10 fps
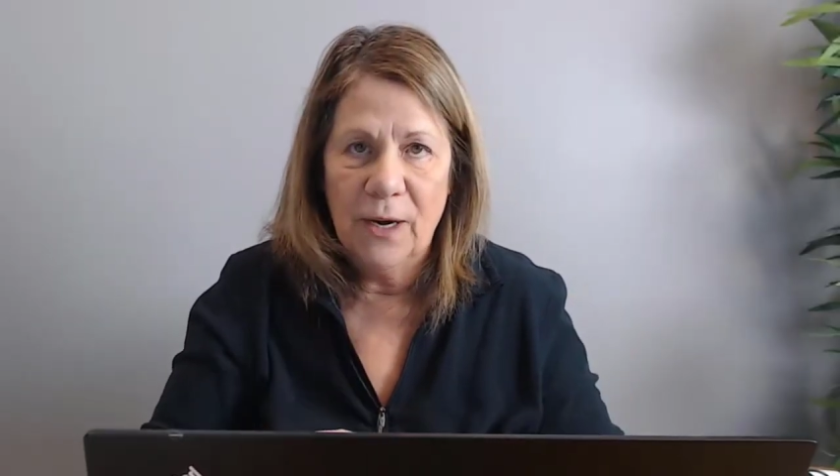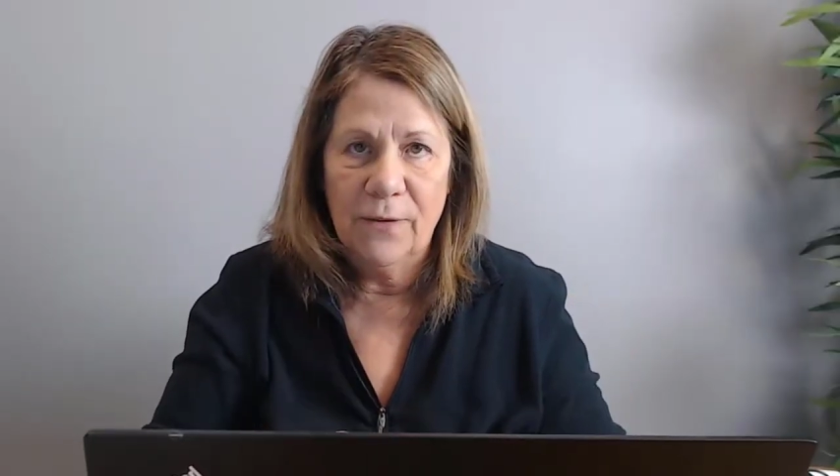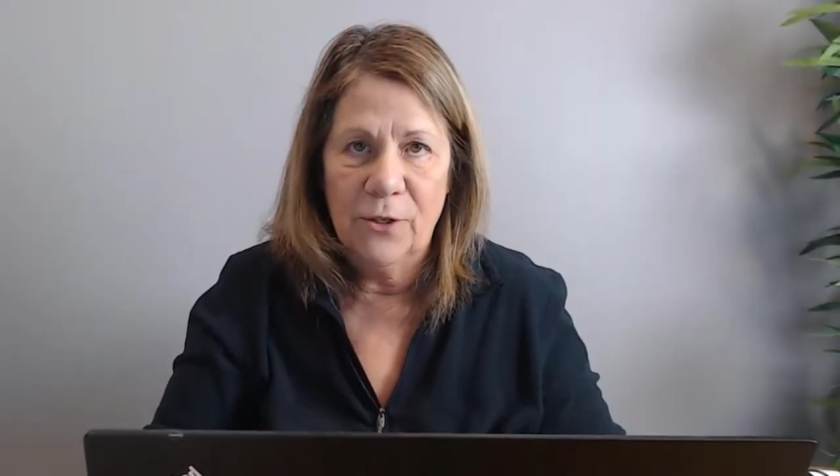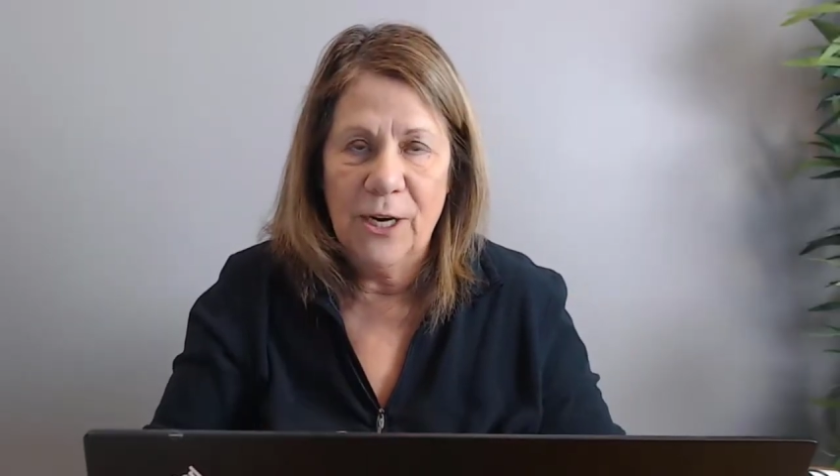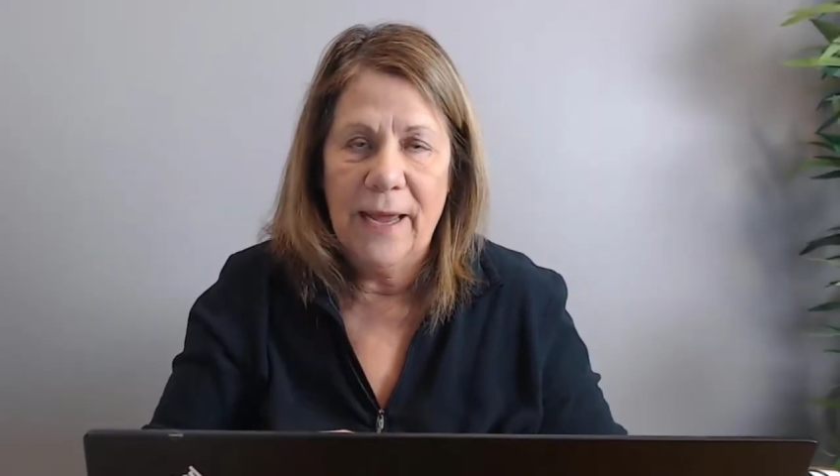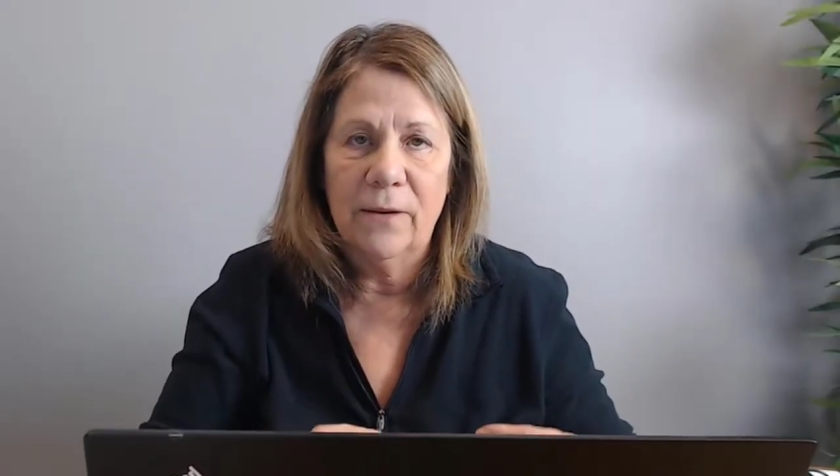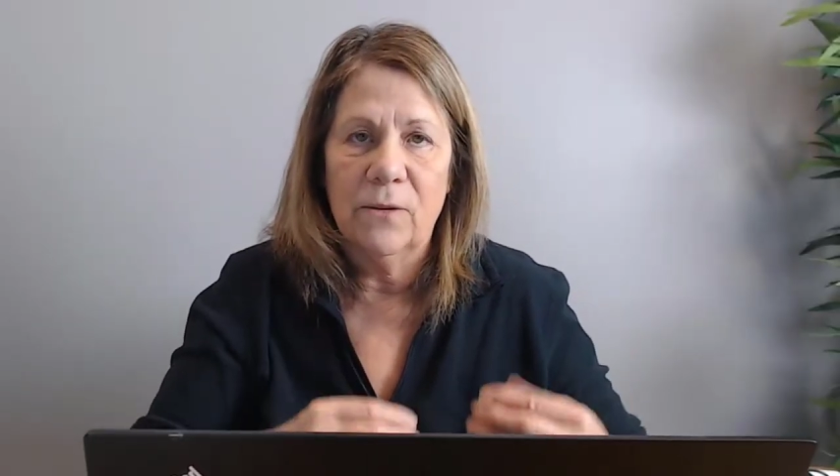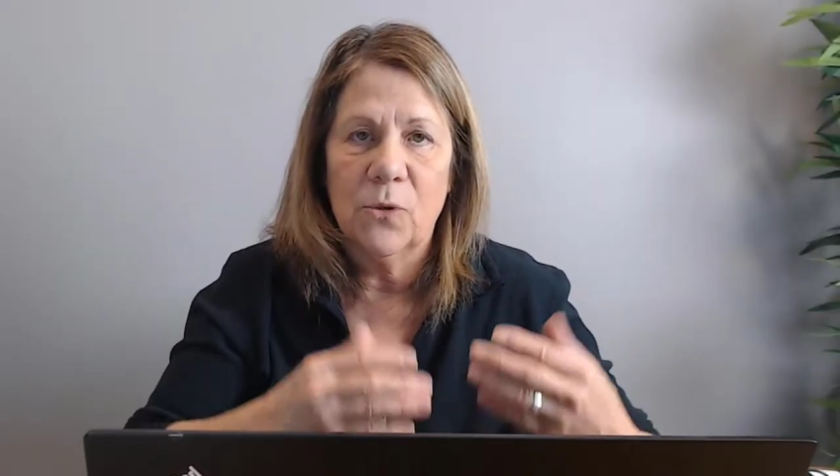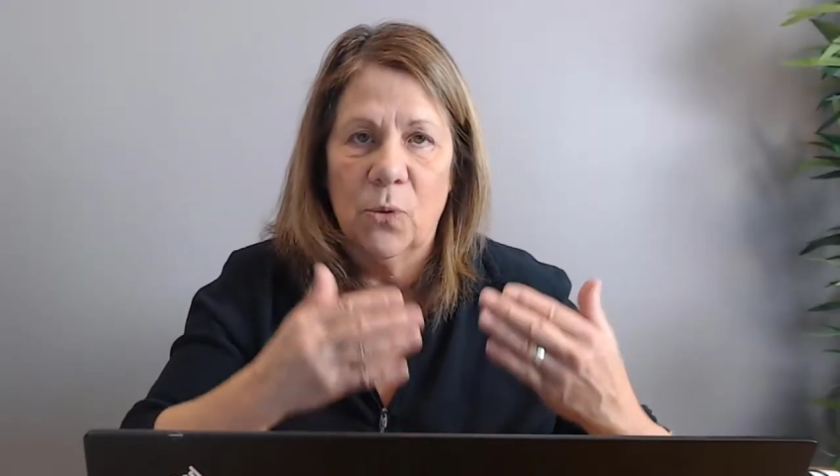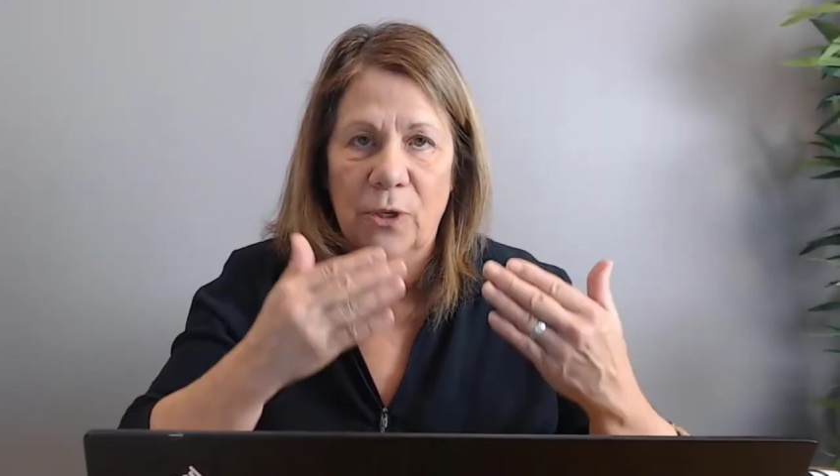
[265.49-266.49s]
other
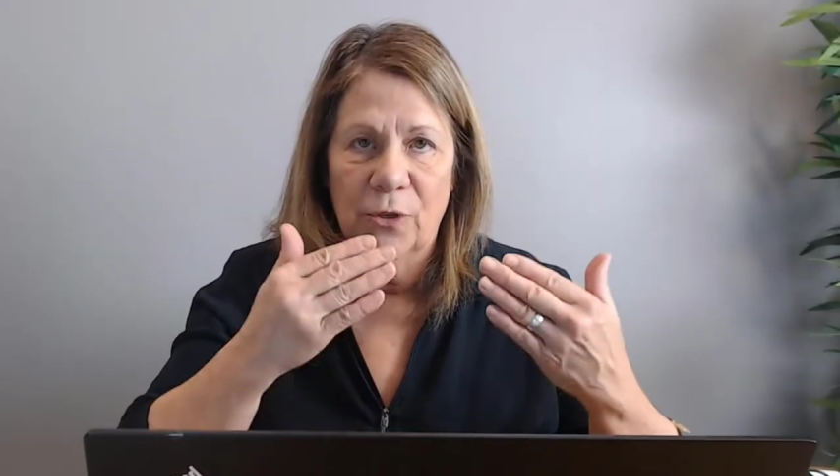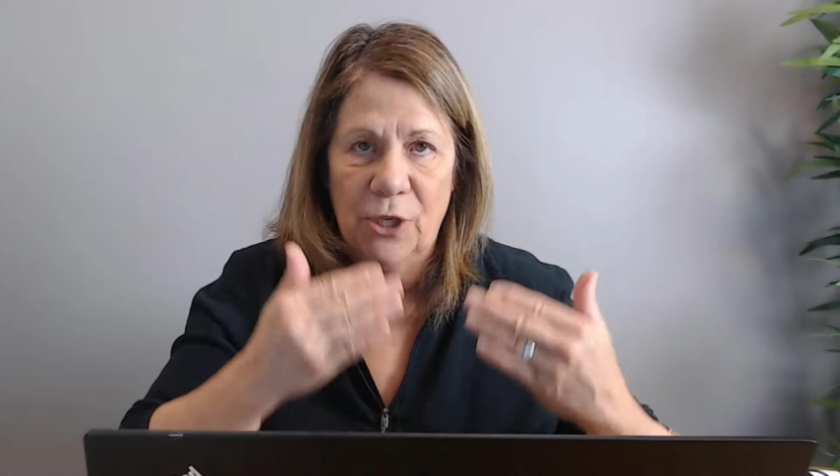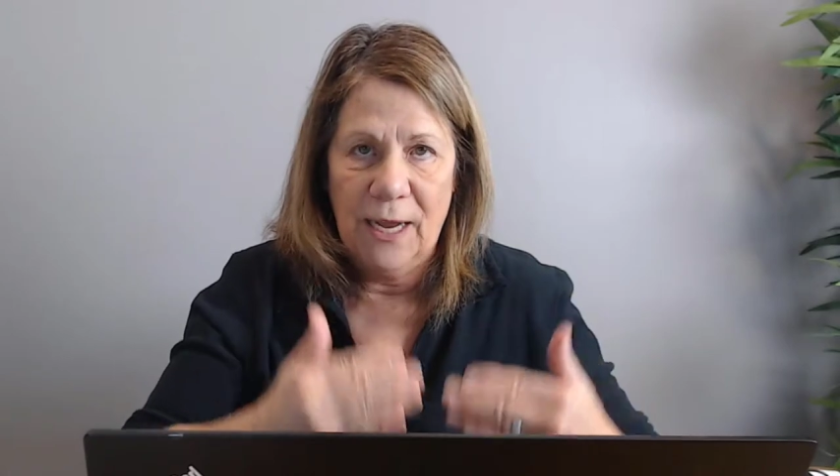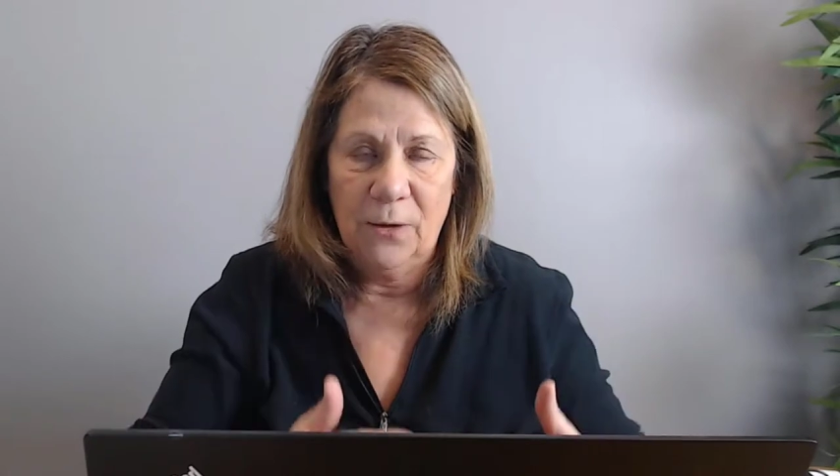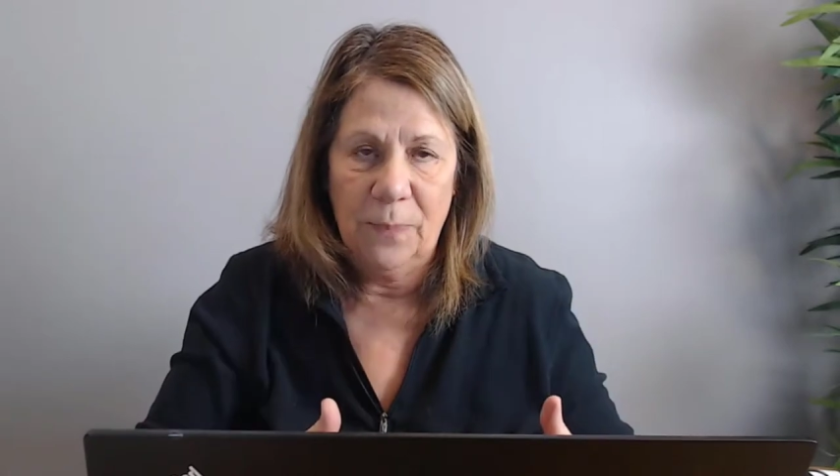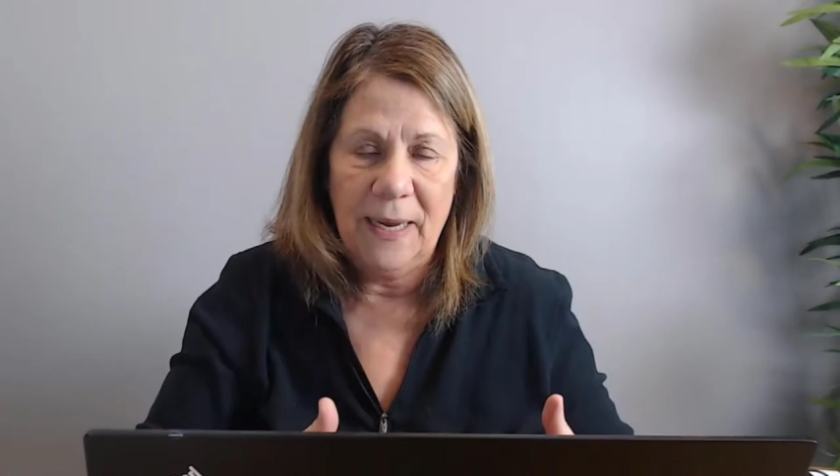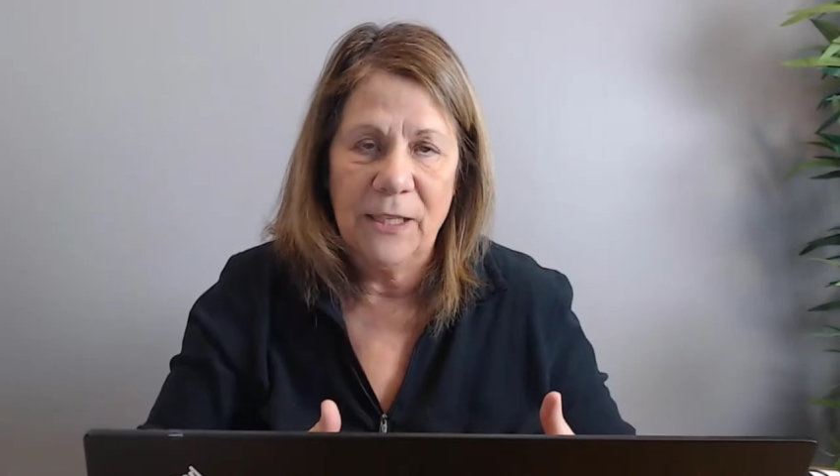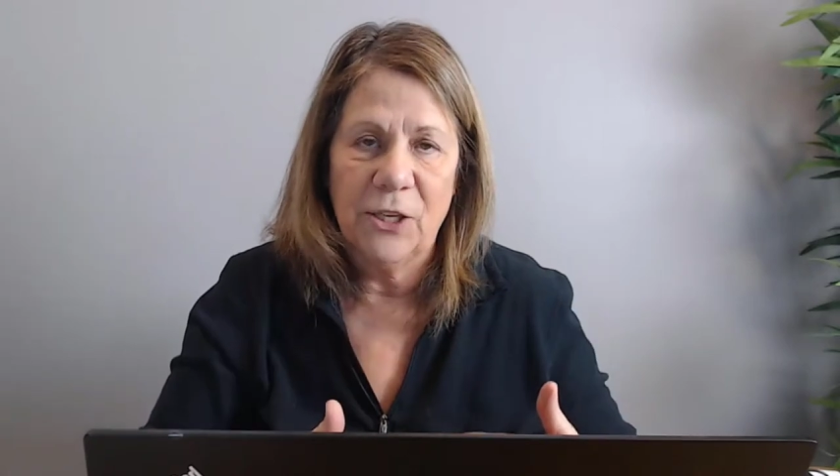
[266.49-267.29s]
channels on your channel page.